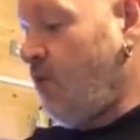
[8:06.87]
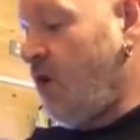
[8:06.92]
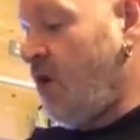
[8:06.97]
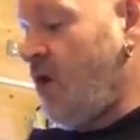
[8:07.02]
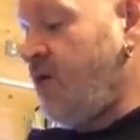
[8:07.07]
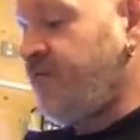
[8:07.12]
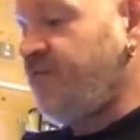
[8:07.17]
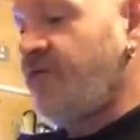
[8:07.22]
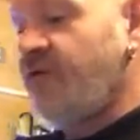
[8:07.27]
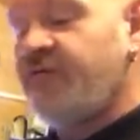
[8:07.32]

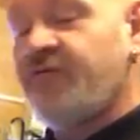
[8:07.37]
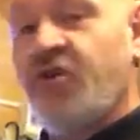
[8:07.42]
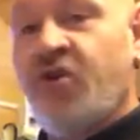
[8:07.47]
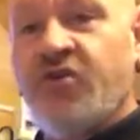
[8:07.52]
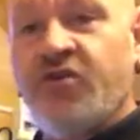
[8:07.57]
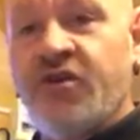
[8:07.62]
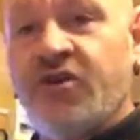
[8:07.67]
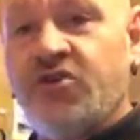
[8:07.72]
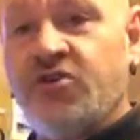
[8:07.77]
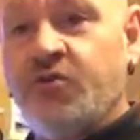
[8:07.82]
After I've
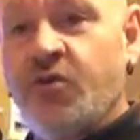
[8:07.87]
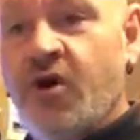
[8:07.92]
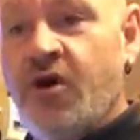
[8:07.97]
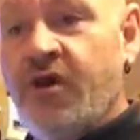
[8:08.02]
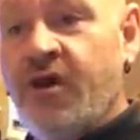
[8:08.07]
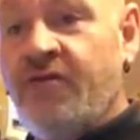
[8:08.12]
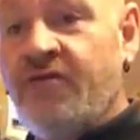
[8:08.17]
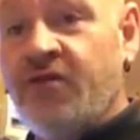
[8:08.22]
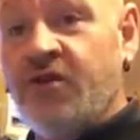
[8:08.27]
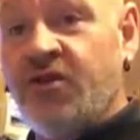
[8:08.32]
done this
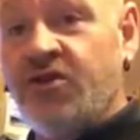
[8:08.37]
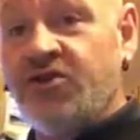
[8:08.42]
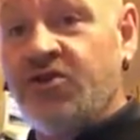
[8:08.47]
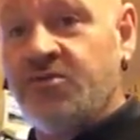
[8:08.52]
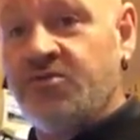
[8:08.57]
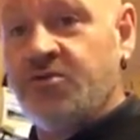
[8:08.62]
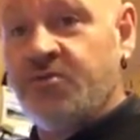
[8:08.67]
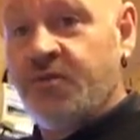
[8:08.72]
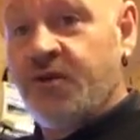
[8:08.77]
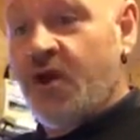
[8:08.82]
one, everything
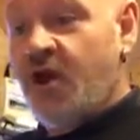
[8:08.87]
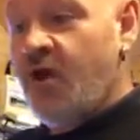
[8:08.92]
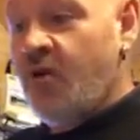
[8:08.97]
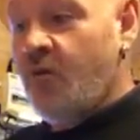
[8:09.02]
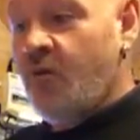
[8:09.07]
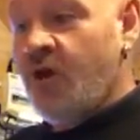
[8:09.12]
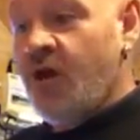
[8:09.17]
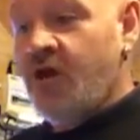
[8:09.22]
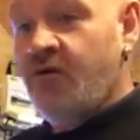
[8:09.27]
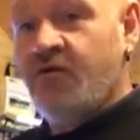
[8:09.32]
seems to be
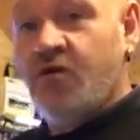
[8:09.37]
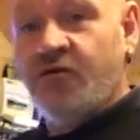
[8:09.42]
going well.